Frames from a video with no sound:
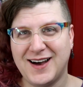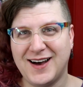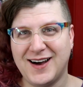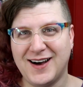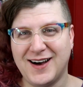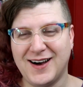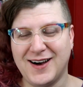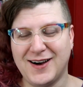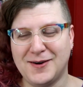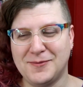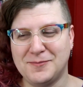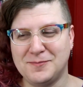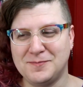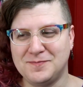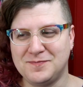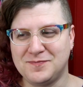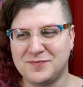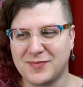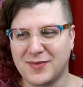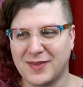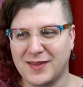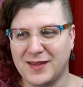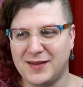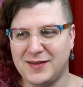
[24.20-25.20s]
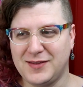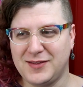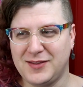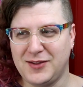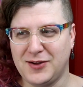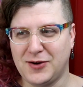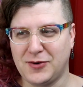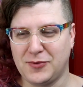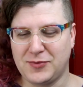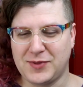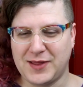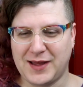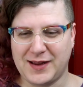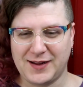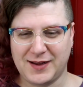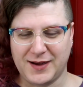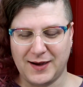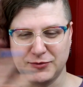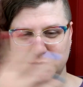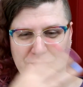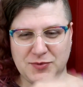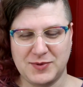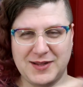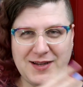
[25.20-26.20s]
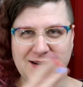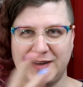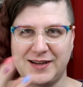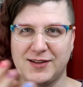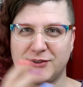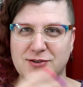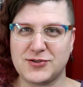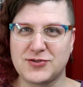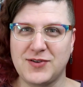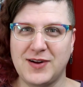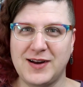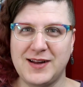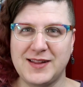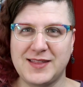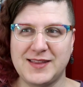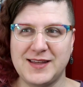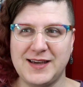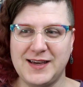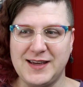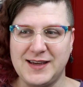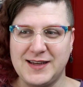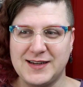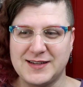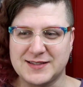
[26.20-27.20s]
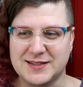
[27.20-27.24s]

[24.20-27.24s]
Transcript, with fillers: Um, you know, that comes with an illustrated thing,